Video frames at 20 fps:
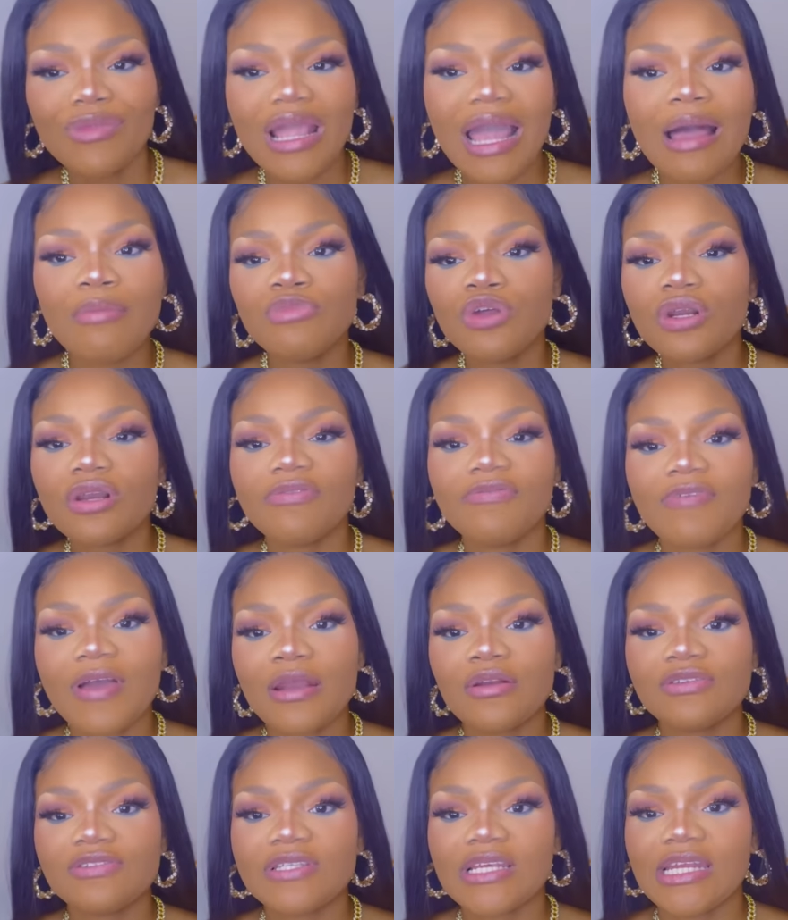I'm not a
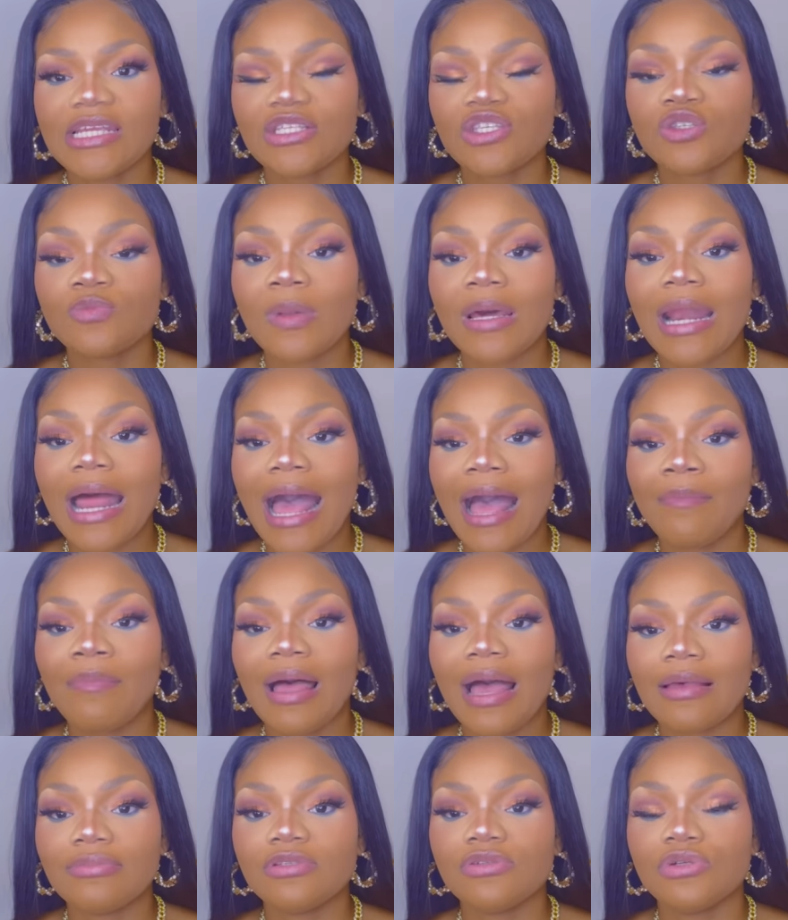fan of stilettos, but
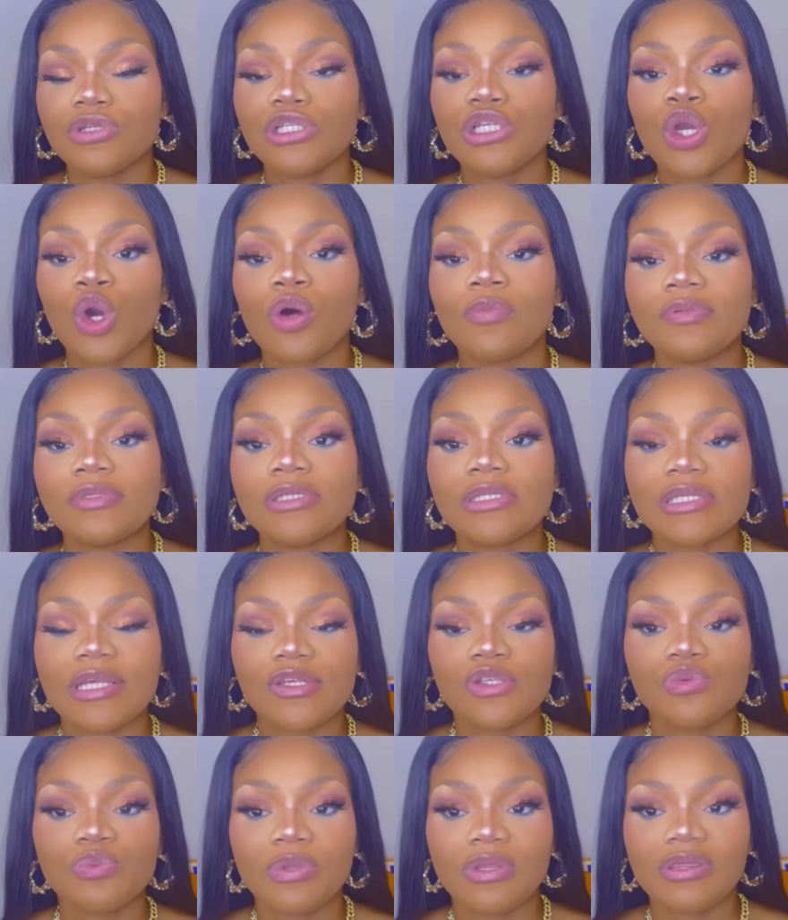I'm absolutely
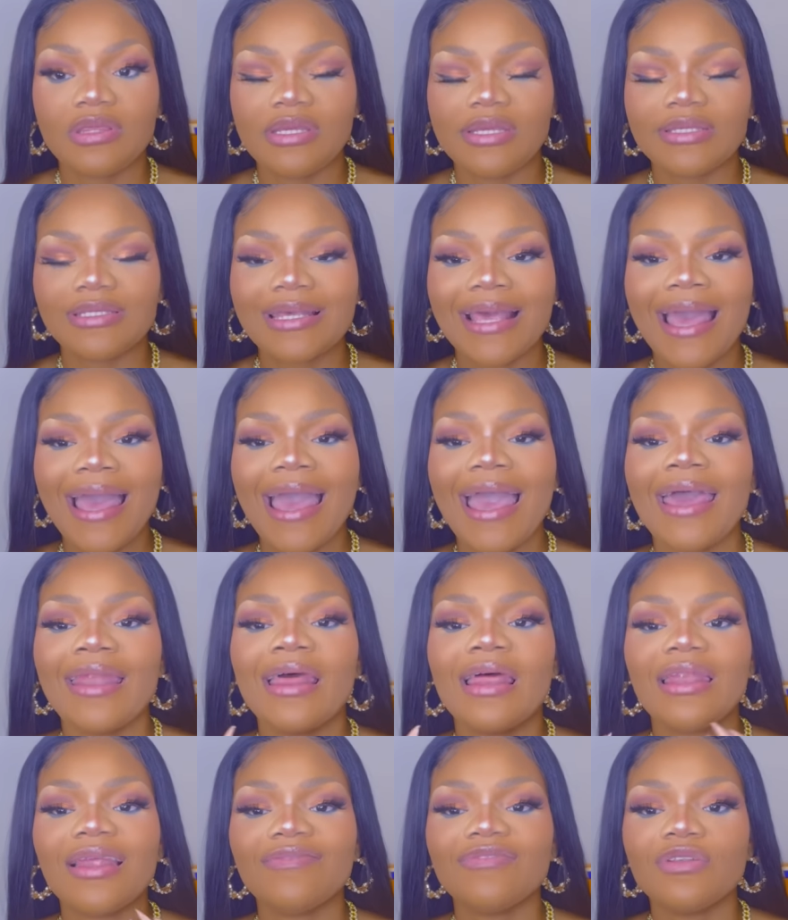obsessed with these and
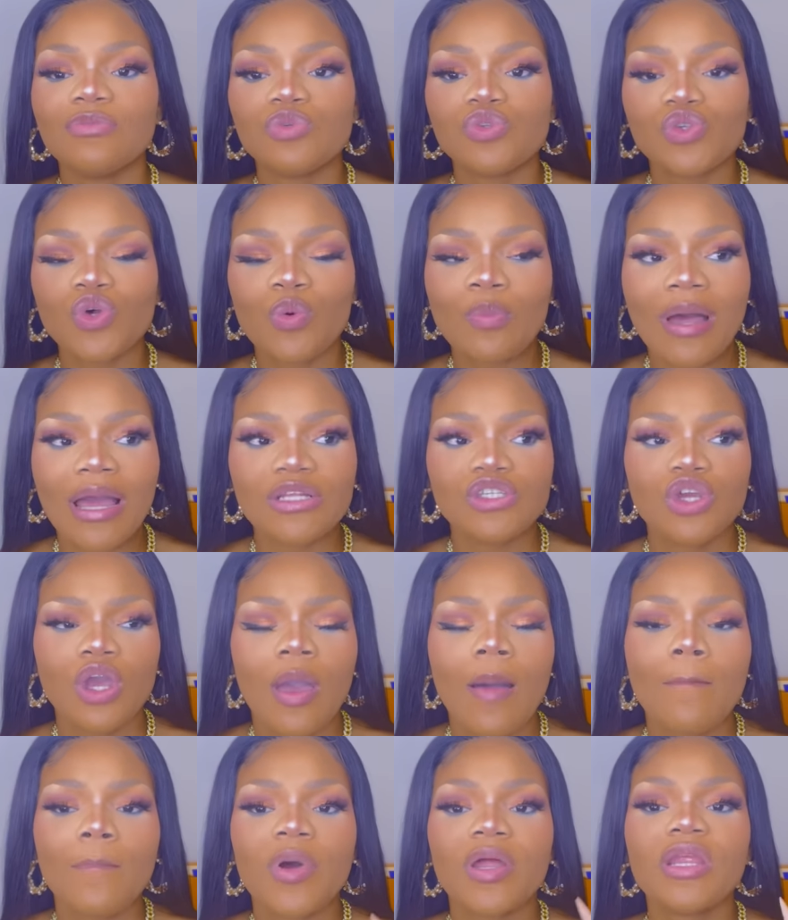I love them so much.
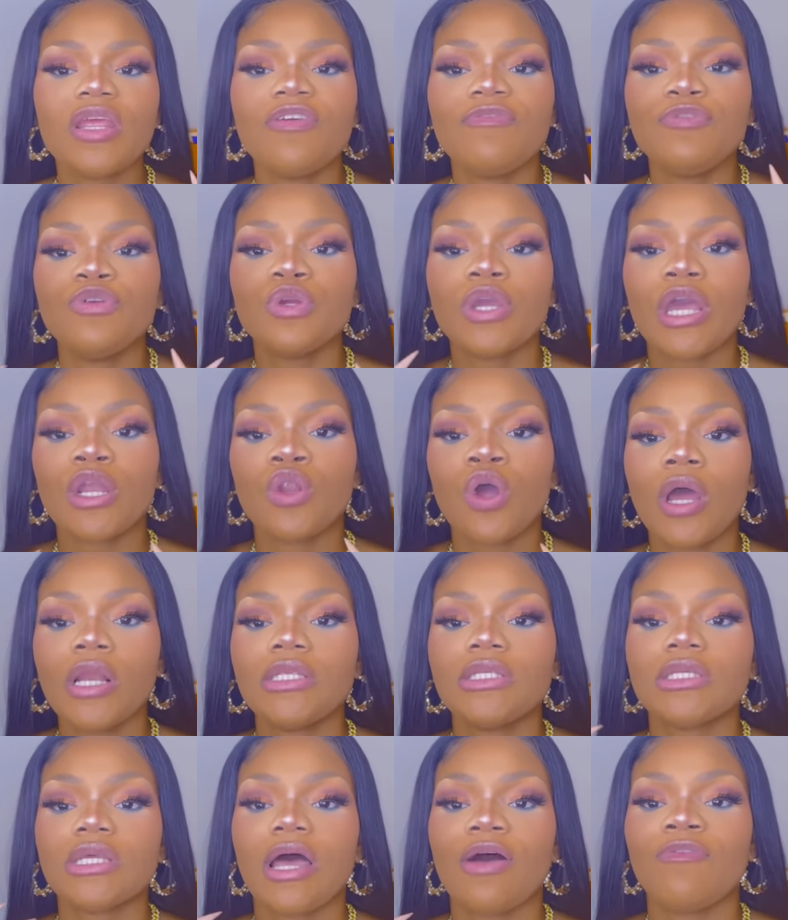But if you
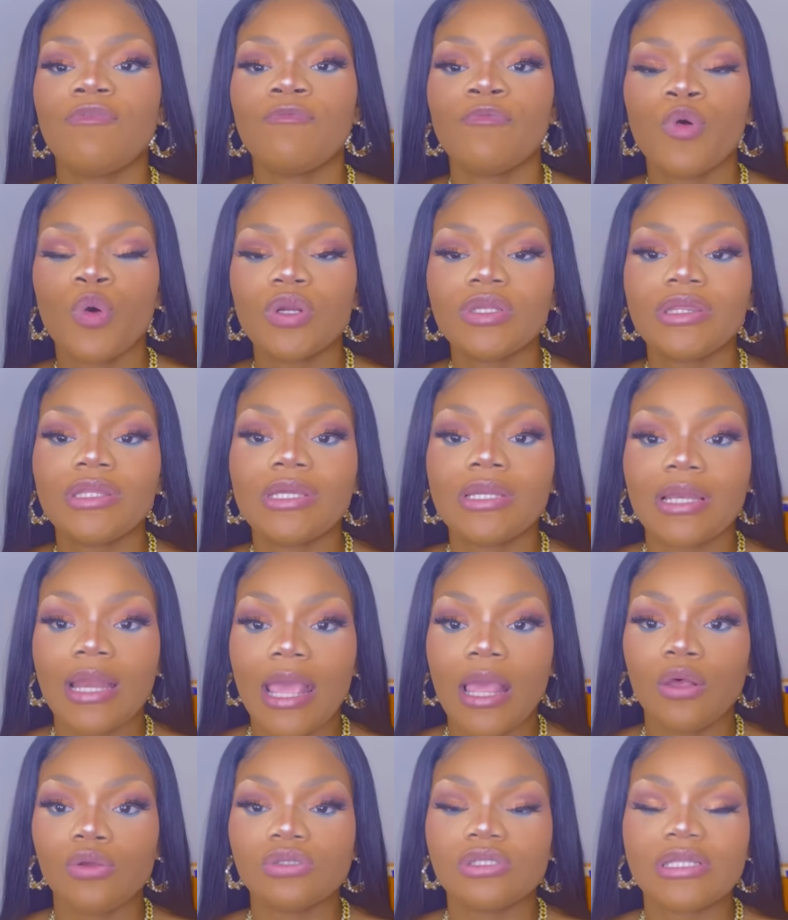cannot afford the
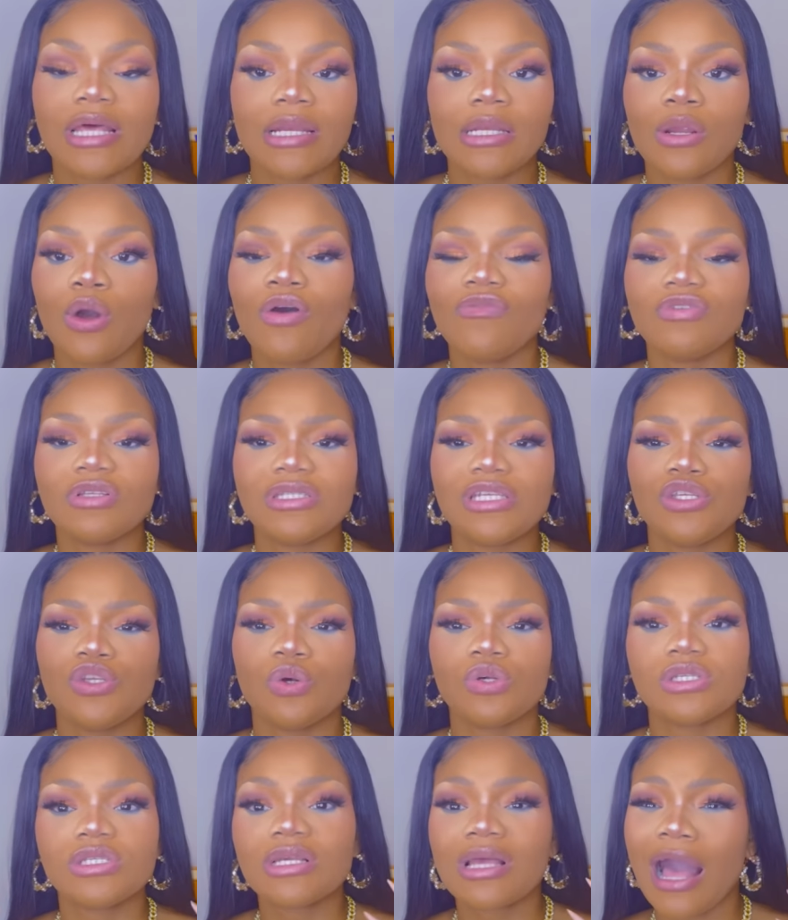nails, that obviously
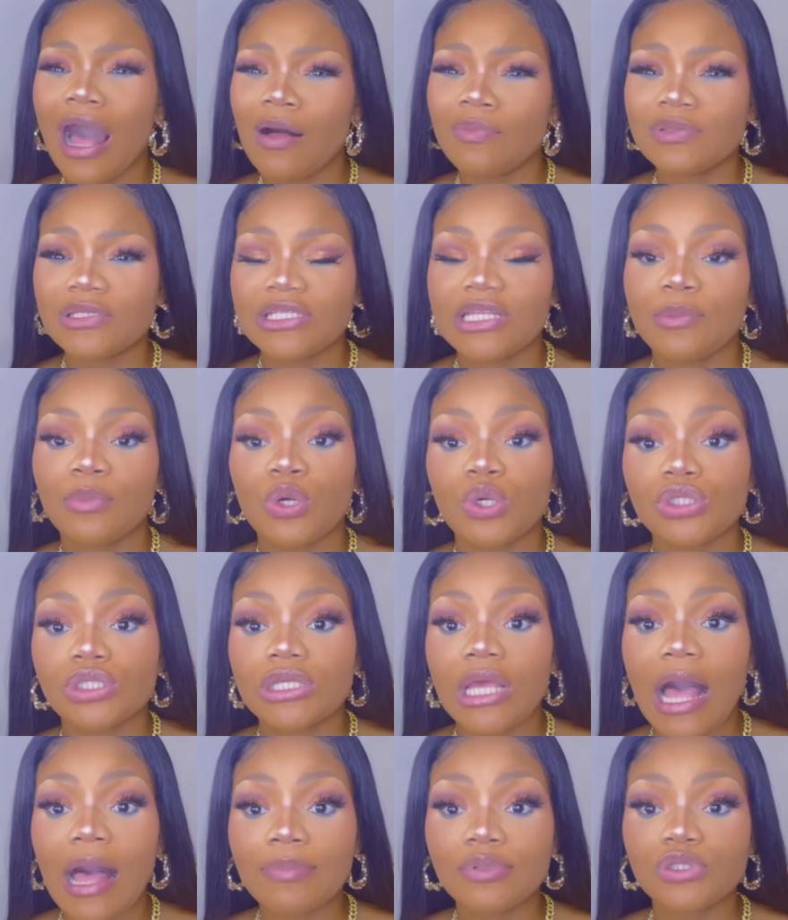your scalps in them, because
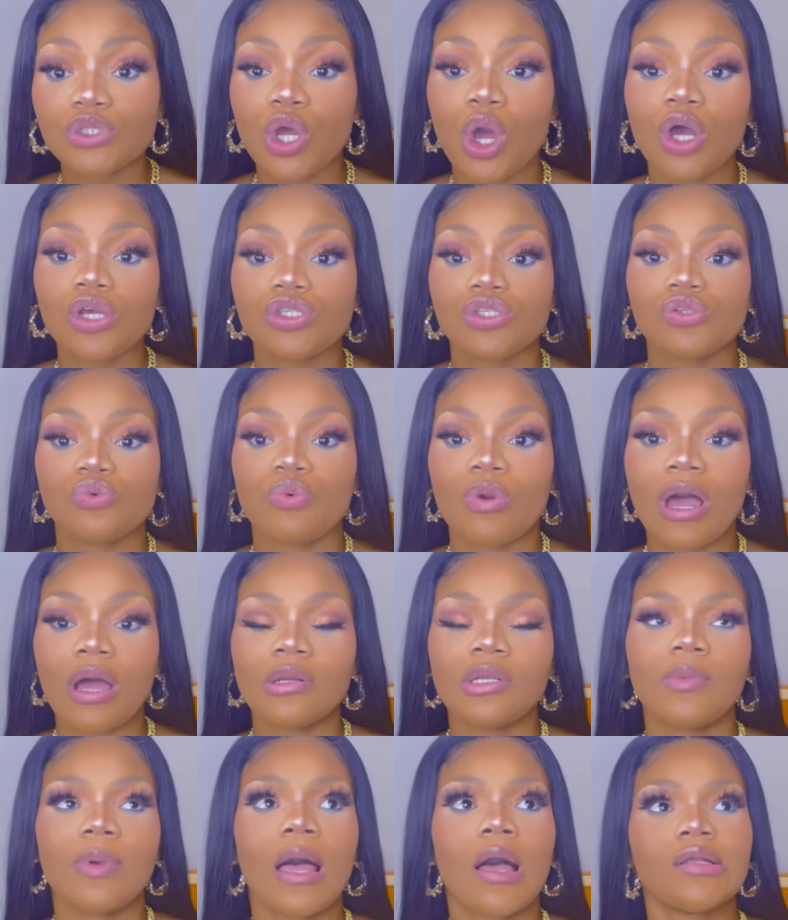scalps cost
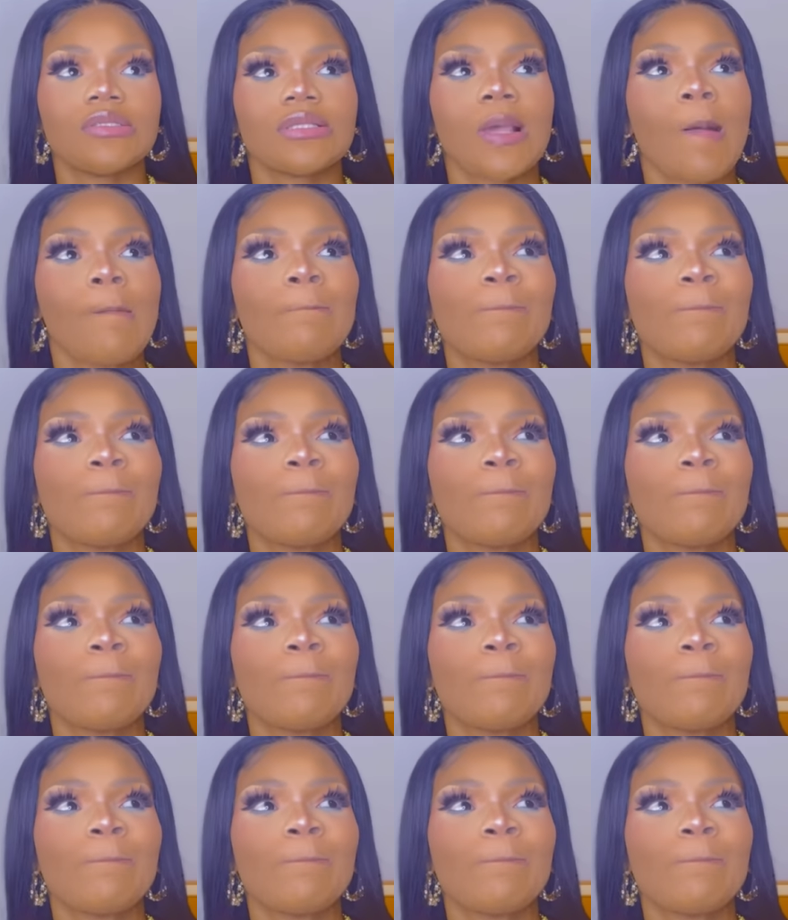round about